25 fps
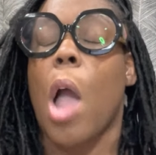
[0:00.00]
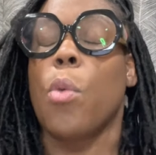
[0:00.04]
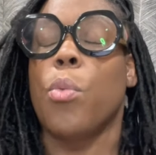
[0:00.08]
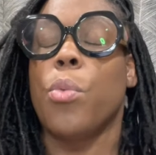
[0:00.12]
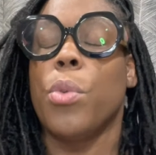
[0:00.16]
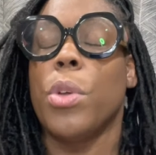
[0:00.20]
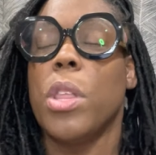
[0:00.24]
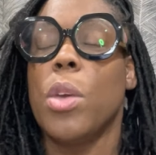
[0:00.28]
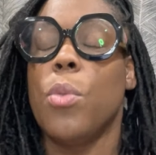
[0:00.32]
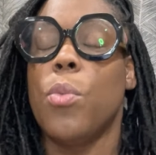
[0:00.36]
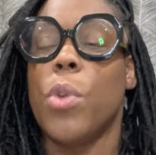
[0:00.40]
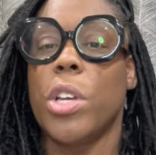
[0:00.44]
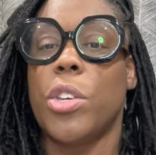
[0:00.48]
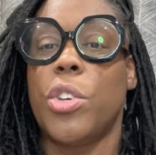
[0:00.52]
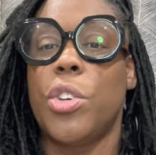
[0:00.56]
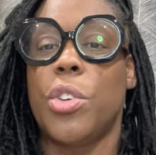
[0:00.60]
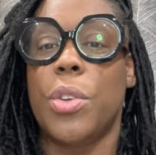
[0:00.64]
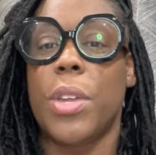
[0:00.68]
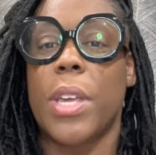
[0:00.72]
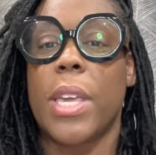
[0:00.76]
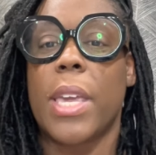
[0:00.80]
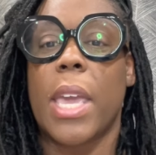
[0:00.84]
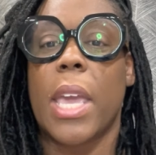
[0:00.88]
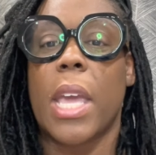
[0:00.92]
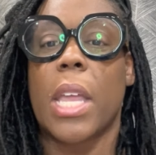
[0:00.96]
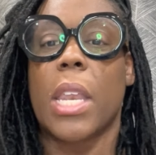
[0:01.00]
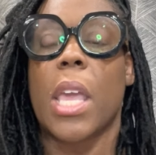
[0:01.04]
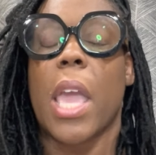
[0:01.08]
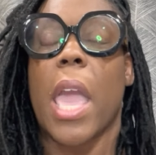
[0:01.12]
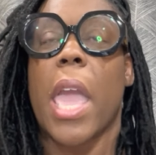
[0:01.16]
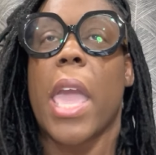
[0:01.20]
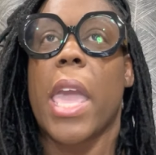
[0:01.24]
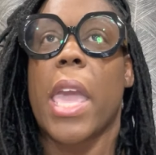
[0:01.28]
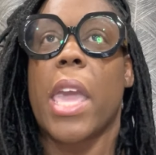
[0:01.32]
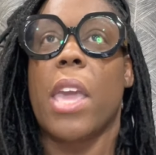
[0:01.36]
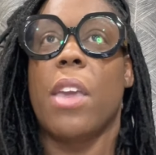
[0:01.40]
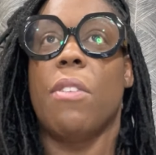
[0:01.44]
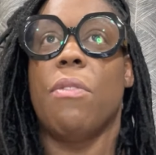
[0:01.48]
I really want you to get
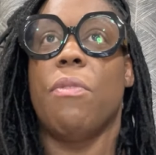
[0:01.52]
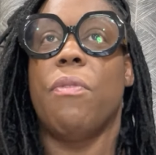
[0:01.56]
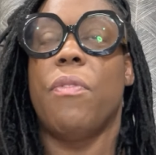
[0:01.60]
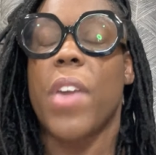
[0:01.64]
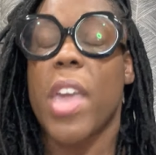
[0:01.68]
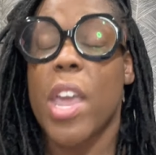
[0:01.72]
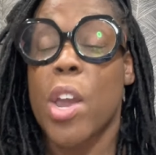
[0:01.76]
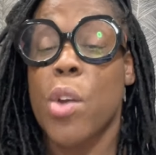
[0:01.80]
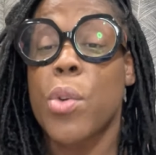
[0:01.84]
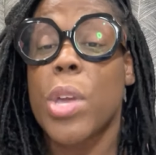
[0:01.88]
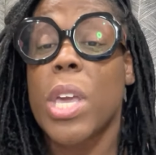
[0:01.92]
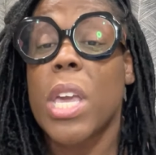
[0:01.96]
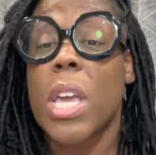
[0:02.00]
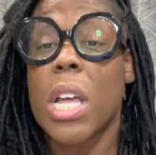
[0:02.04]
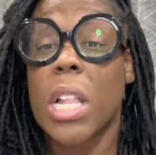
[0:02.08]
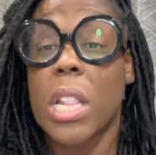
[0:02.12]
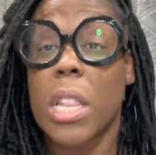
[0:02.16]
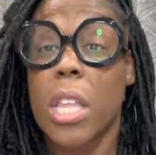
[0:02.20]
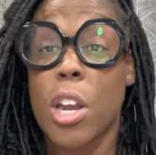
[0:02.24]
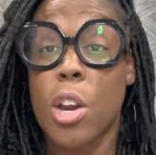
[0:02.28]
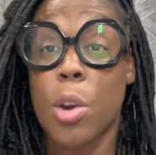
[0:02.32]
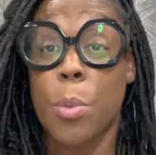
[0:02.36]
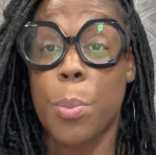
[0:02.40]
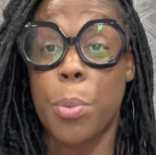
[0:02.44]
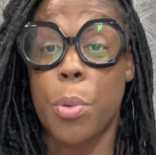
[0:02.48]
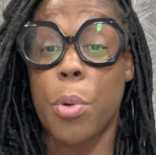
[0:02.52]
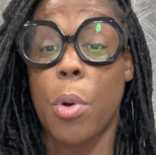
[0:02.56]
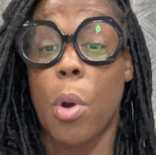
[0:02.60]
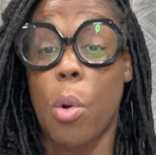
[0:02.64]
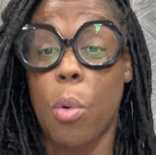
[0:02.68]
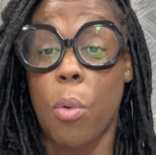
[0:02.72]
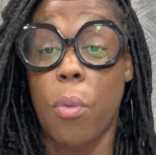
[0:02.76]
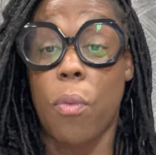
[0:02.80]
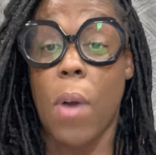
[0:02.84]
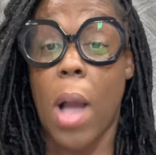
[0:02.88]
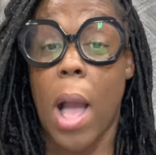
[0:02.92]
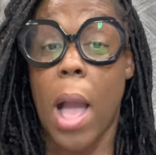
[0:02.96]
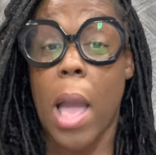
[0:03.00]
a very clear
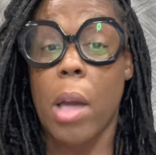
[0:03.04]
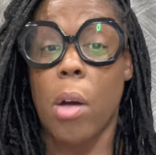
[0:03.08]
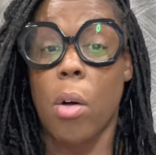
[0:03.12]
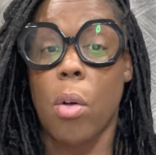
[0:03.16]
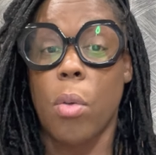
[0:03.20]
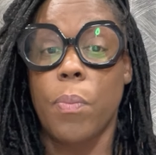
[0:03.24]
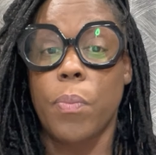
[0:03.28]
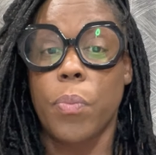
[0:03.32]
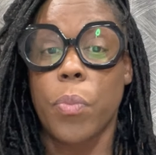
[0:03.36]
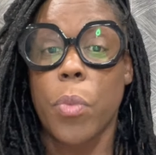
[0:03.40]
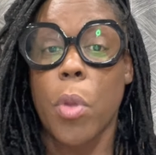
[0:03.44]
profile